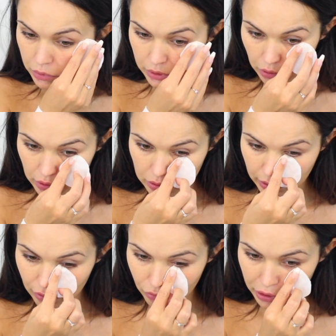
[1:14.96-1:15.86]
So this
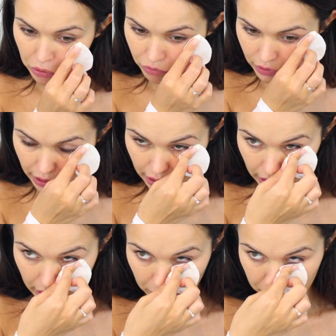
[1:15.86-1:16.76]
will get rid of
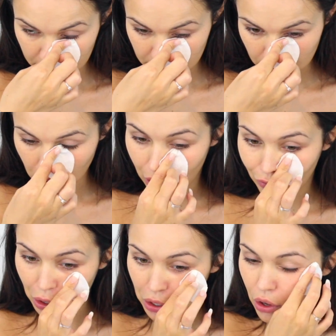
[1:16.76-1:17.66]
the
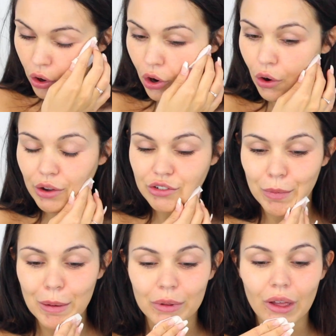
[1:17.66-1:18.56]
mascara. I always
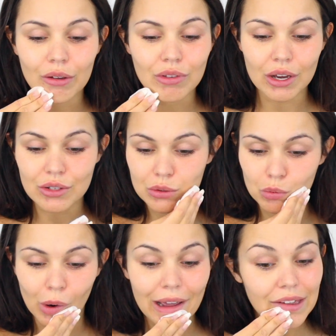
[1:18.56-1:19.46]
remember though, if you go
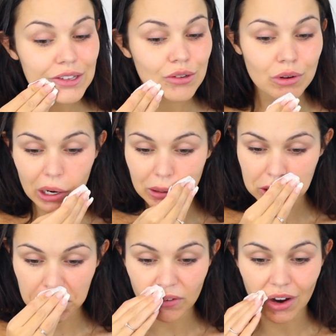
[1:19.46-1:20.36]
way too
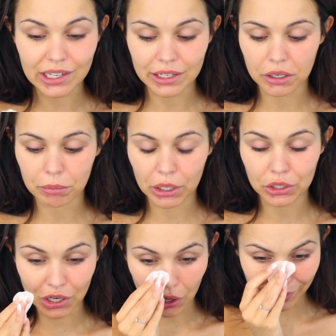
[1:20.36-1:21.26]
close to your eye, you're going to
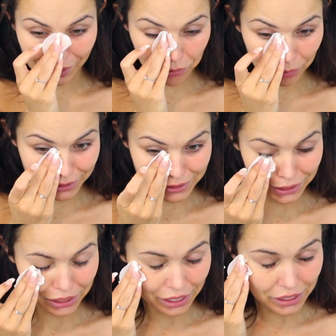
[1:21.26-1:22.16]
burn your eye out
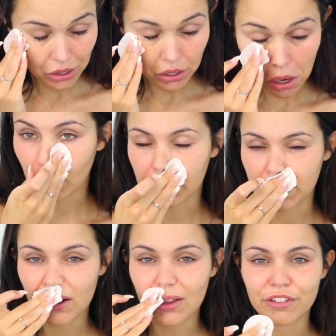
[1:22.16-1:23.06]
basically. But
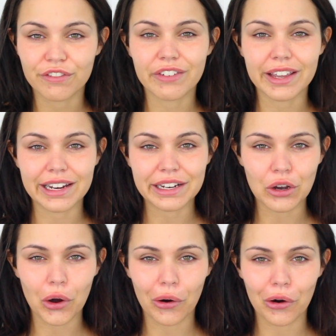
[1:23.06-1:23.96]
you know, like the
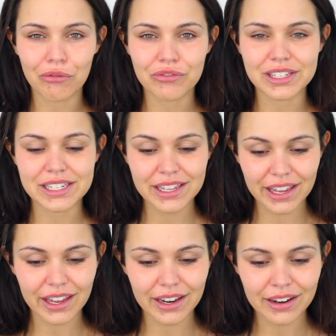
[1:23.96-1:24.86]
feeling of the
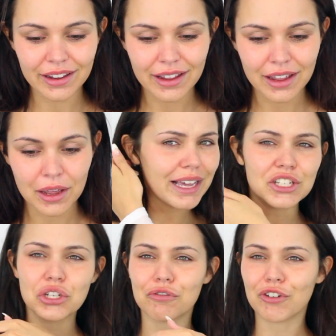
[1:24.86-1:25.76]
stinging
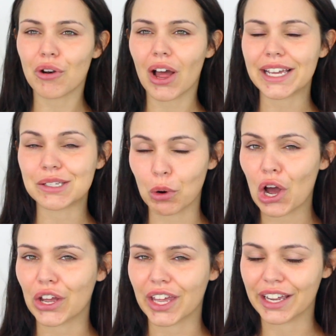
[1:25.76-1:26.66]
makes you feel like it's
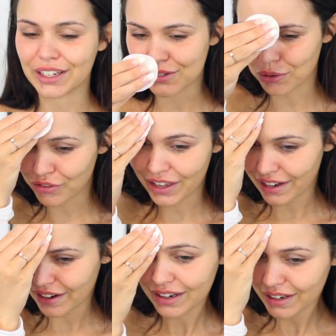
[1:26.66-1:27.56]
working, sort of
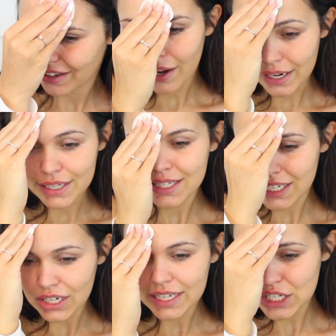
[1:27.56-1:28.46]
thing. And it's
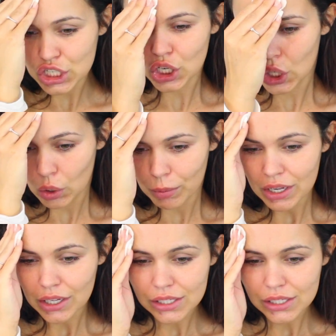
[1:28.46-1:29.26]
done its job.